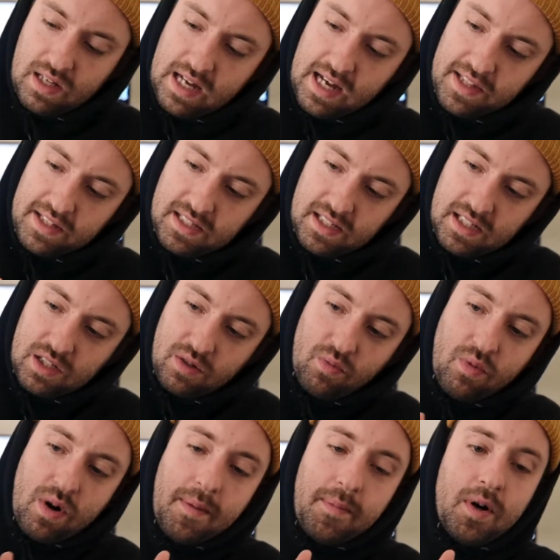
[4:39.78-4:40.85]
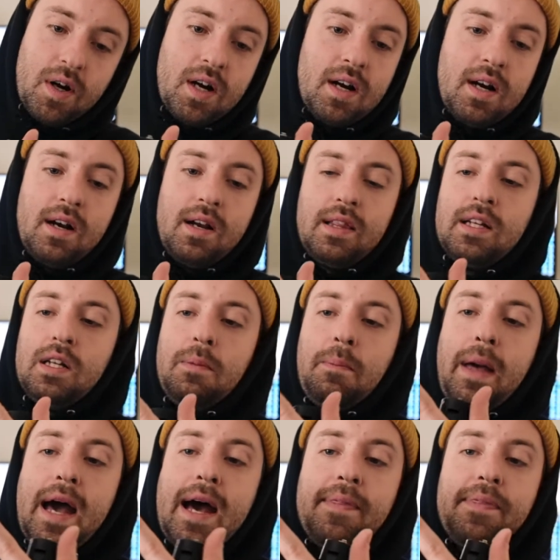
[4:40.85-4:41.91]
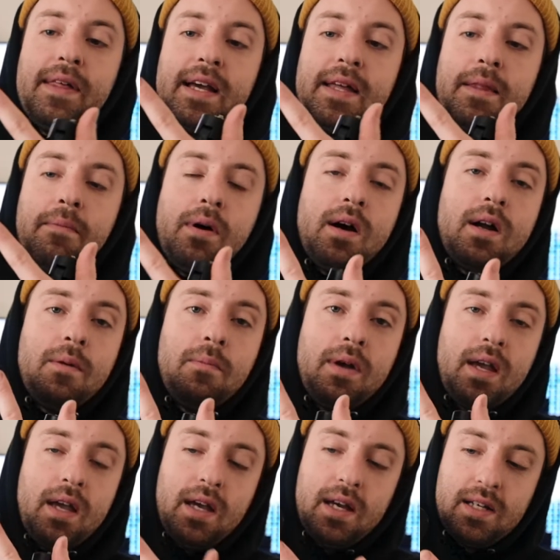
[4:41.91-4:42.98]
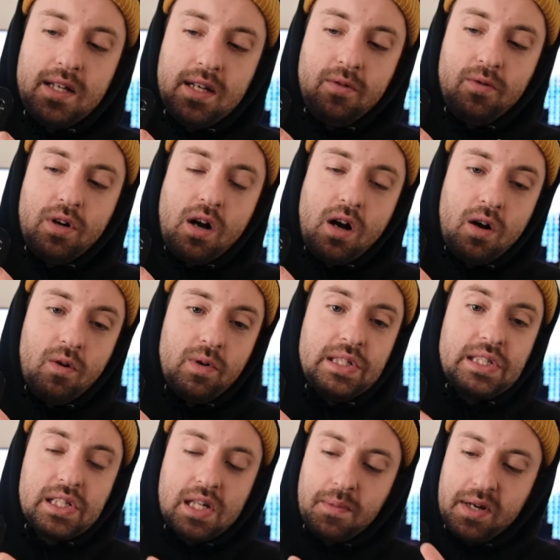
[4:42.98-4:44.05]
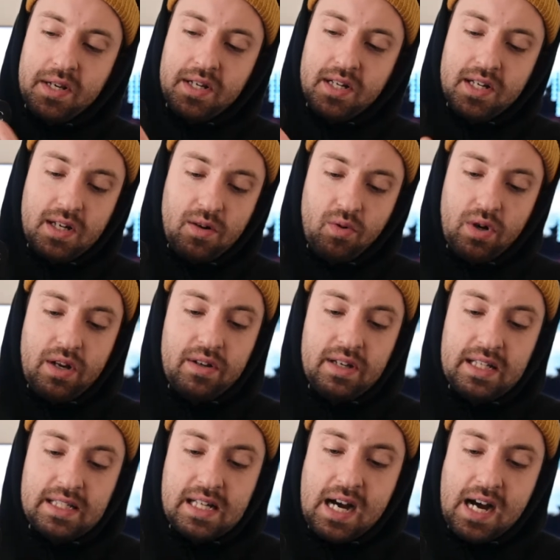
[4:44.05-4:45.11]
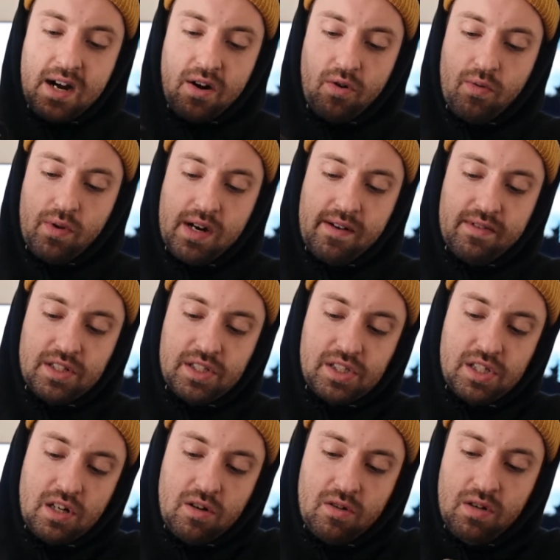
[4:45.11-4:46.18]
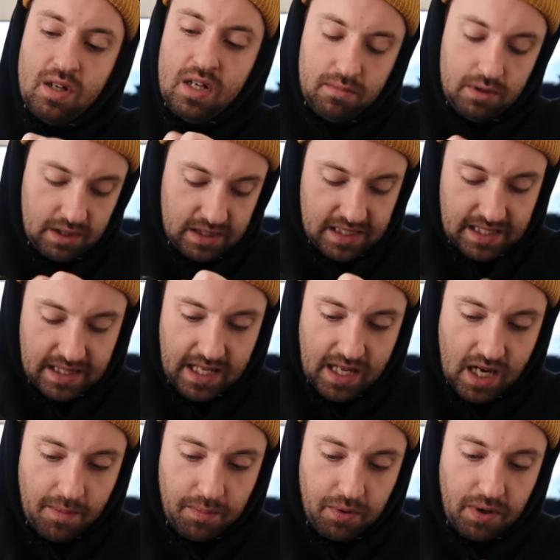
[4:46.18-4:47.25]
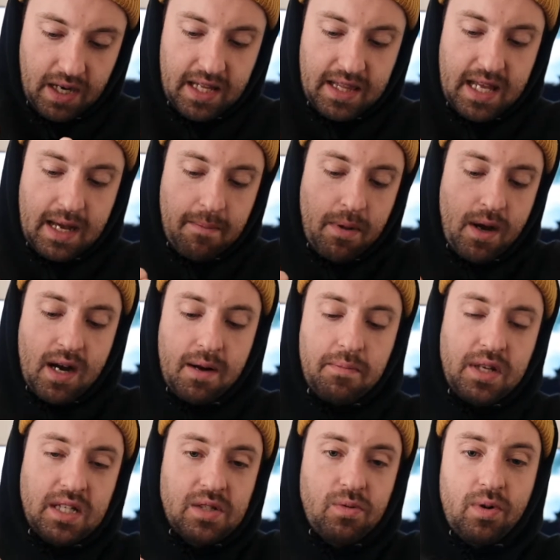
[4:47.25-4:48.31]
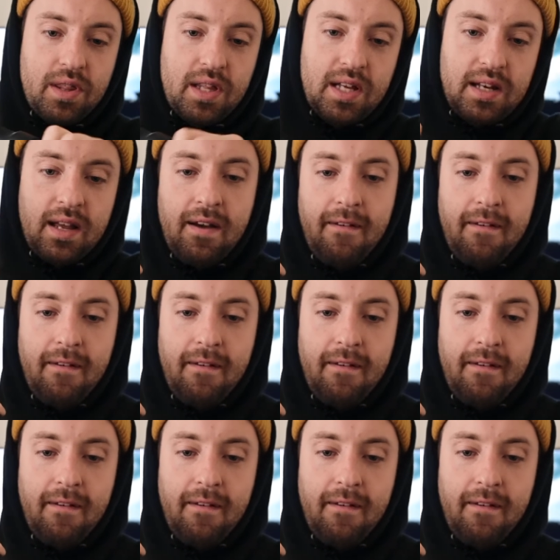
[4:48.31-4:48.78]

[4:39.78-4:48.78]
Had this little rubber pad thing on the bottom, and it would always come undone whenever it gets hot or whatever. So it looks like they upgraded that bottom piece where the